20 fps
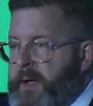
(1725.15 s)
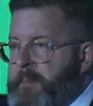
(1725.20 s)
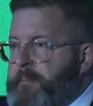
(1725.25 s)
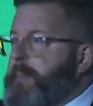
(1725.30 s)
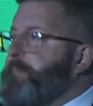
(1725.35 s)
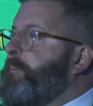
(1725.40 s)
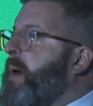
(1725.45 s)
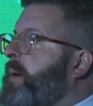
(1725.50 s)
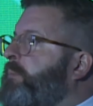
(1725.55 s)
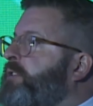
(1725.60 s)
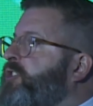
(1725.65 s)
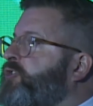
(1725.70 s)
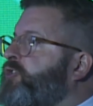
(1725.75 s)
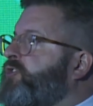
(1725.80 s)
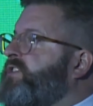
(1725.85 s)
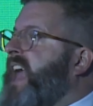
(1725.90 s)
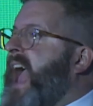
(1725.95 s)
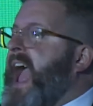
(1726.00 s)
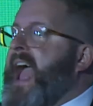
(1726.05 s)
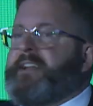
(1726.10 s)
but
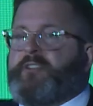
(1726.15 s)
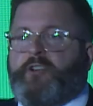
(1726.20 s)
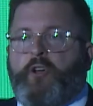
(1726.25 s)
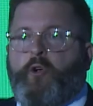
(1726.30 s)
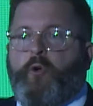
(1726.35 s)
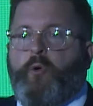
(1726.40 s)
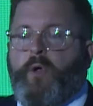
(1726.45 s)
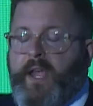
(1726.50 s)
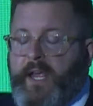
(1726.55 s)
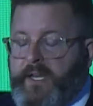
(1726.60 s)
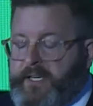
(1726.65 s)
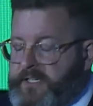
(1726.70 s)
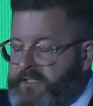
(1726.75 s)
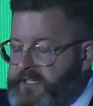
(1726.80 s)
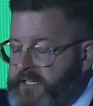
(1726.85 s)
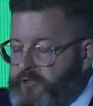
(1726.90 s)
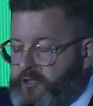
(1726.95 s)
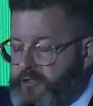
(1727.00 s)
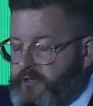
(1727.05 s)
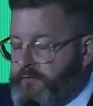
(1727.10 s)
publishers hadn't created
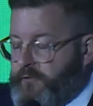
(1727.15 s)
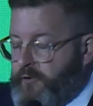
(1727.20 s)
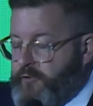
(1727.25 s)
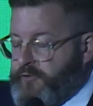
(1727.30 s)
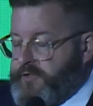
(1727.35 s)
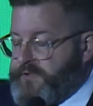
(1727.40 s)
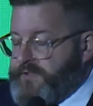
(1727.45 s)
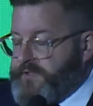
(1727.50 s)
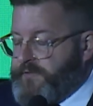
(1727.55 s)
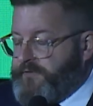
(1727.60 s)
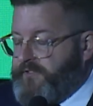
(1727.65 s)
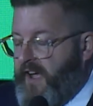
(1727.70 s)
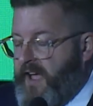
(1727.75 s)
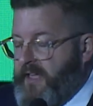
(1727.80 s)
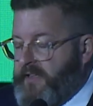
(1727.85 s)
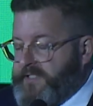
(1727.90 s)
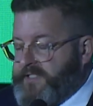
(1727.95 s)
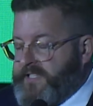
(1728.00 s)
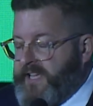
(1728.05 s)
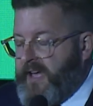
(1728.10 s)
digital versions of
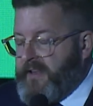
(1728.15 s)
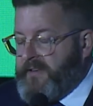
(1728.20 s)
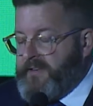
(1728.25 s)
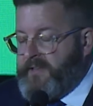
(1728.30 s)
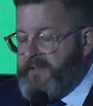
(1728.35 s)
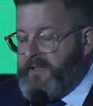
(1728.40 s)
files yet.